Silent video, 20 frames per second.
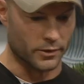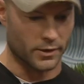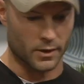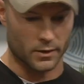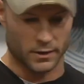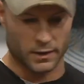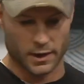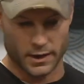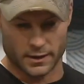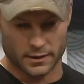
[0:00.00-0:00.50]

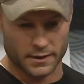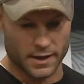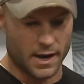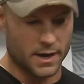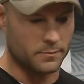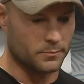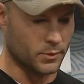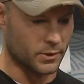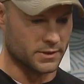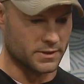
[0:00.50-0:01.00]
they'd like
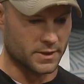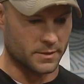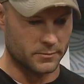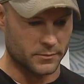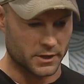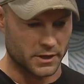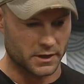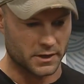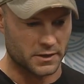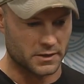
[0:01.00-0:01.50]
that, but
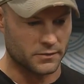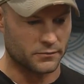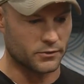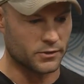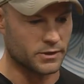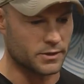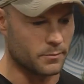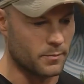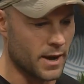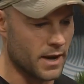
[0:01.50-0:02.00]
something in a
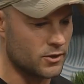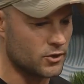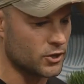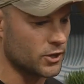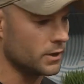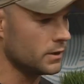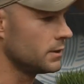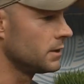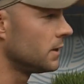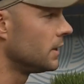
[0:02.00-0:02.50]
different
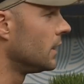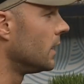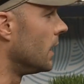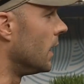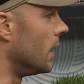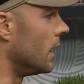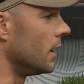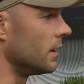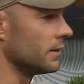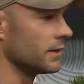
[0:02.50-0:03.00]
dimension,
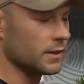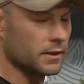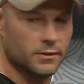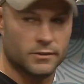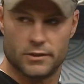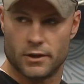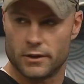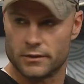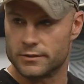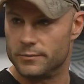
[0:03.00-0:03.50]
uh, they can
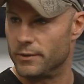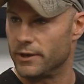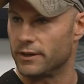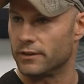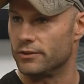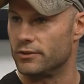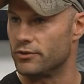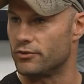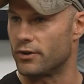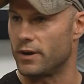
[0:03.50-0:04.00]
talk to
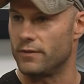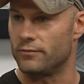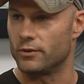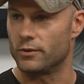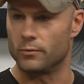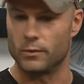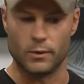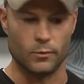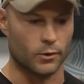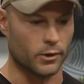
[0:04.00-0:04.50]
Michael and
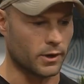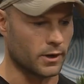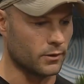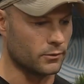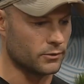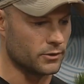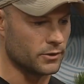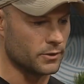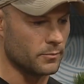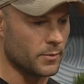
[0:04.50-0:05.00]
Trevor. We work
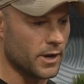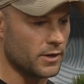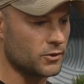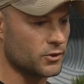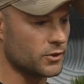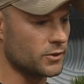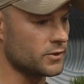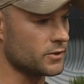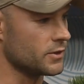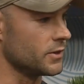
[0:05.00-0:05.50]
out the
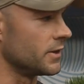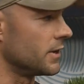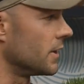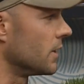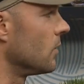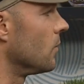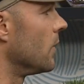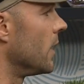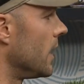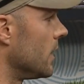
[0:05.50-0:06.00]
dimensions, and then I
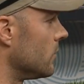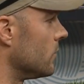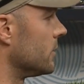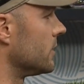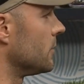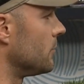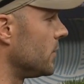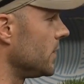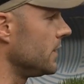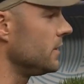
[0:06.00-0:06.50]
go ahead
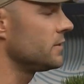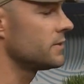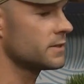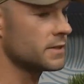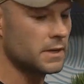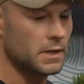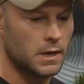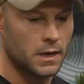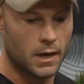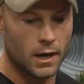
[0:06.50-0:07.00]
with the piece.
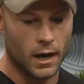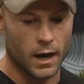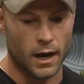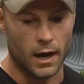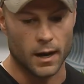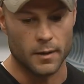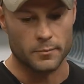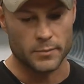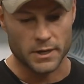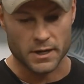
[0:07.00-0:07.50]

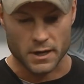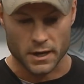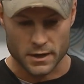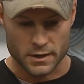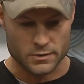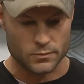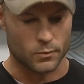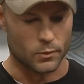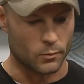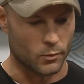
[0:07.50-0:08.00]
Uh, because we're